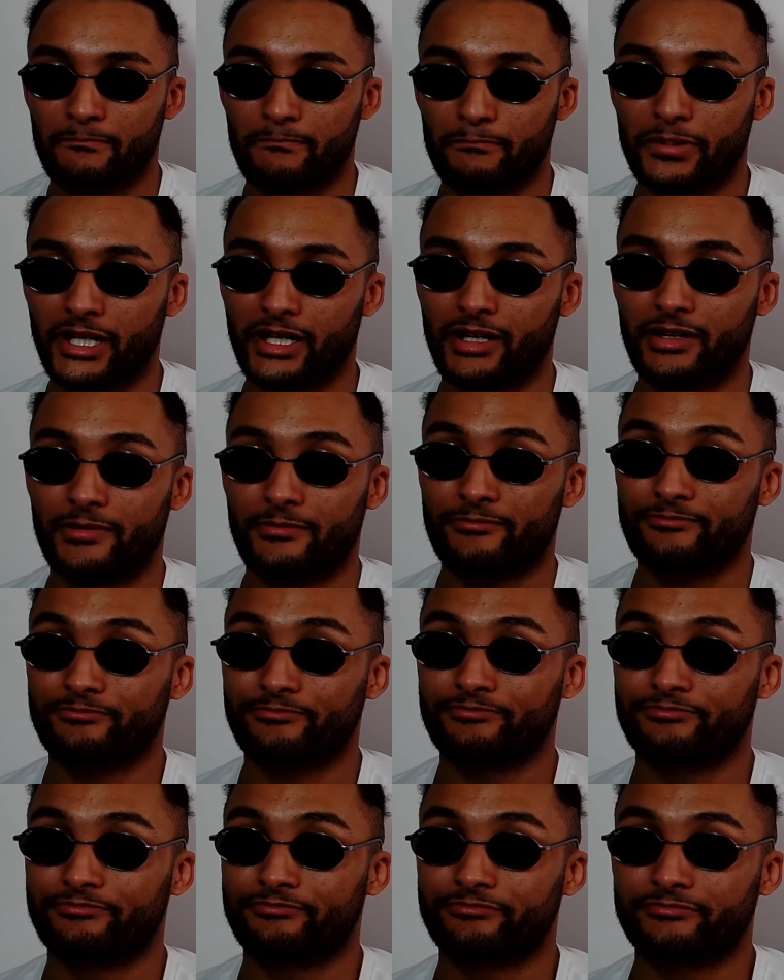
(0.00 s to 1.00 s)
But
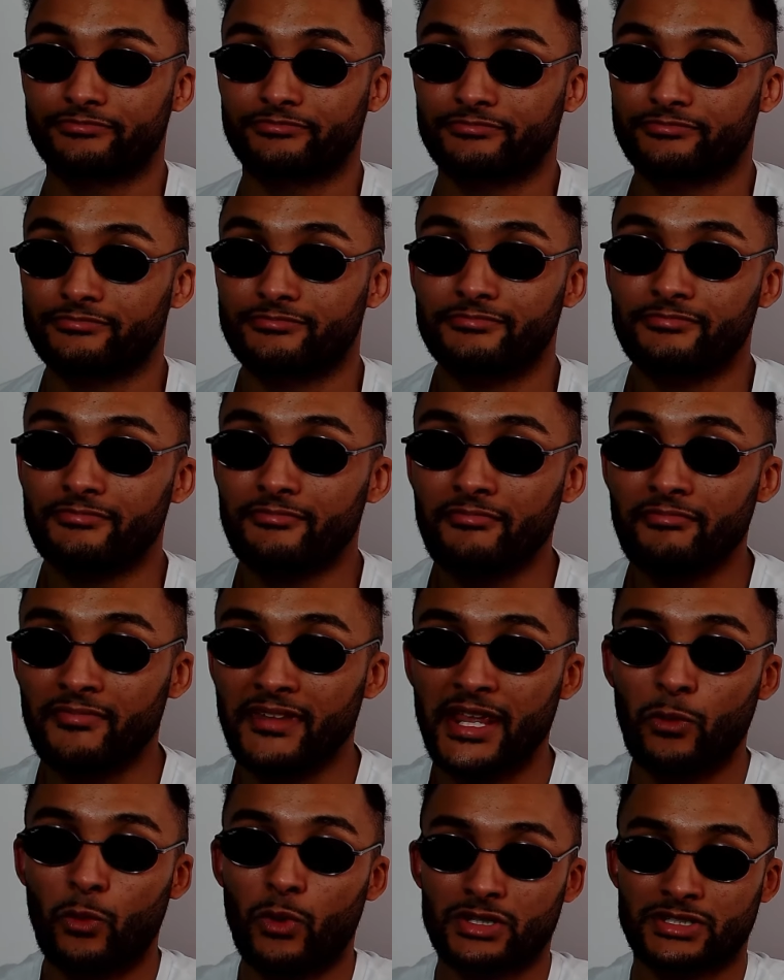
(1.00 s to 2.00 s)

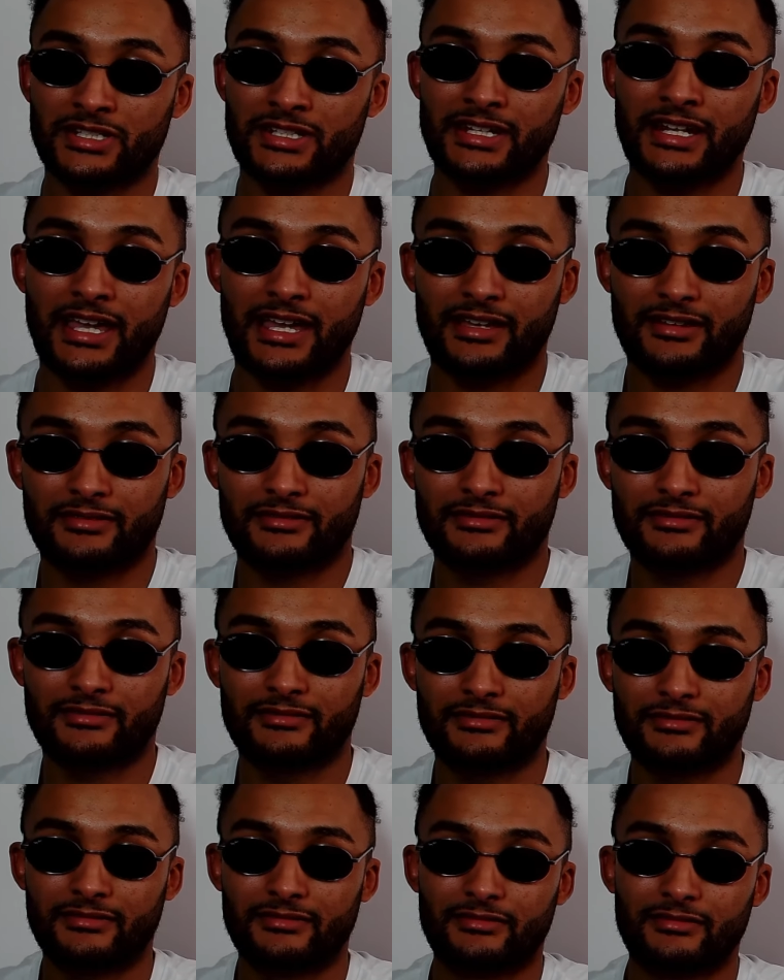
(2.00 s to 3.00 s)
it wasn't that.
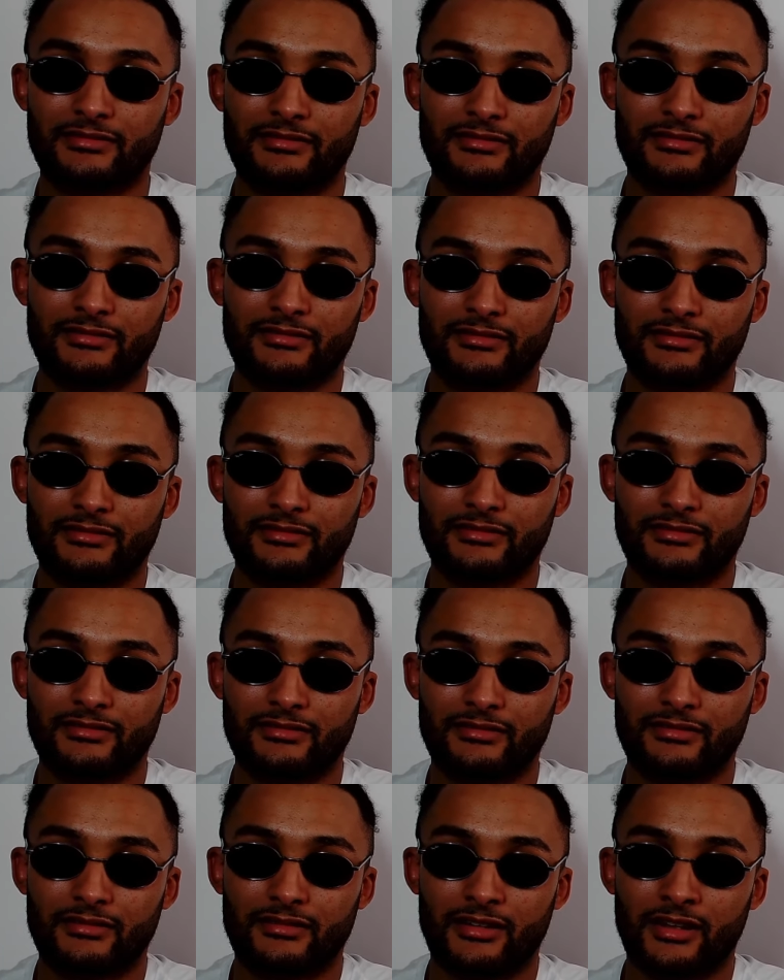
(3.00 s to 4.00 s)

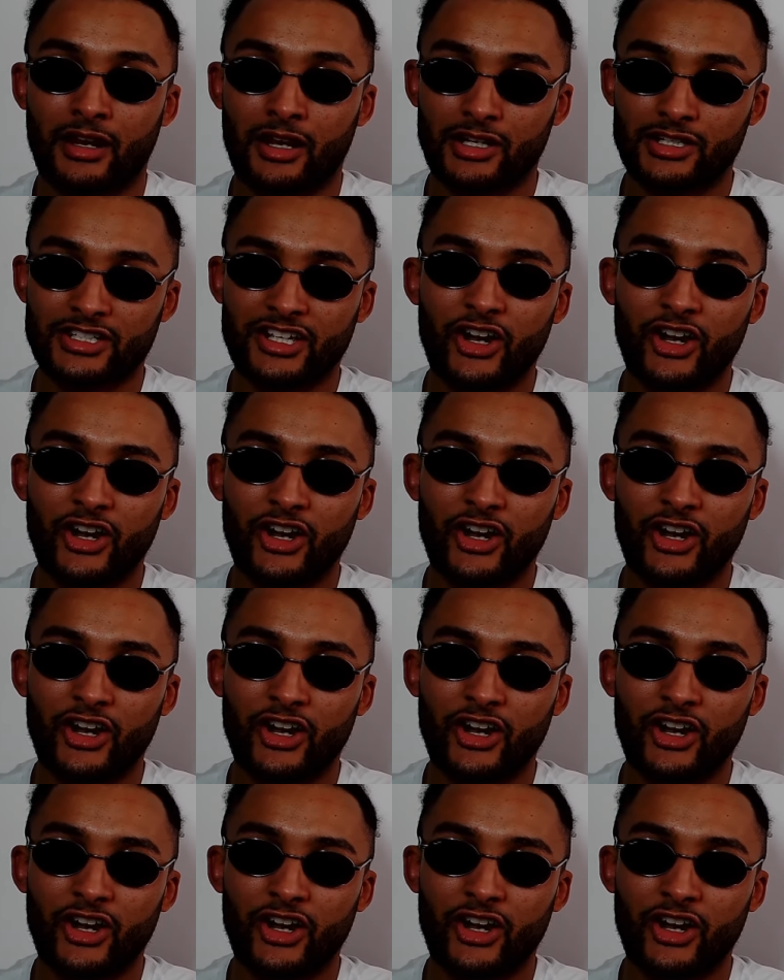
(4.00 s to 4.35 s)
And I just